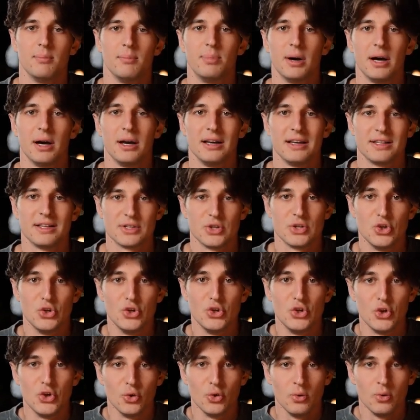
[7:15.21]
but it's
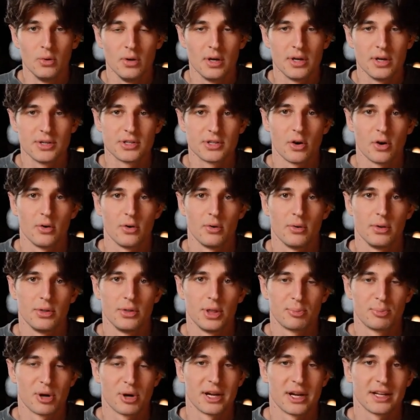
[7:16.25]
new, so
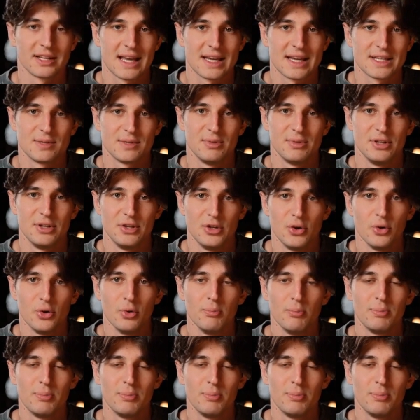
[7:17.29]
the product has to be new.